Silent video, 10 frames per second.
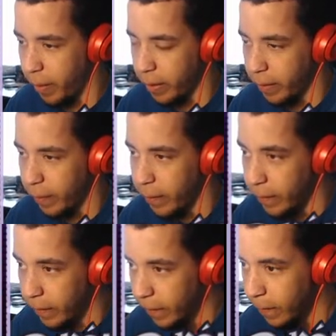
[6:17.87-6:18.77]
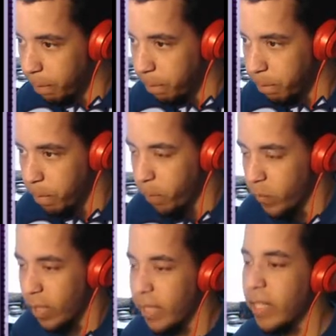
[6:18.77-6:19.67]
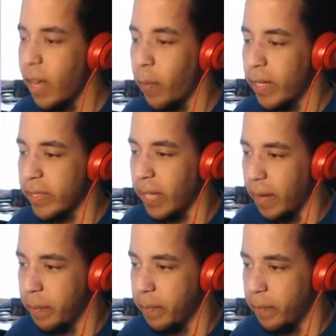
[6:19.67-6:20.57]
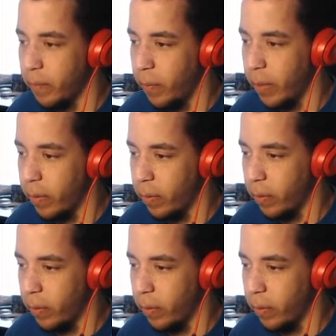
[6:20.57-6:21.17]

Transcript: back. Let's not waste time. Wait,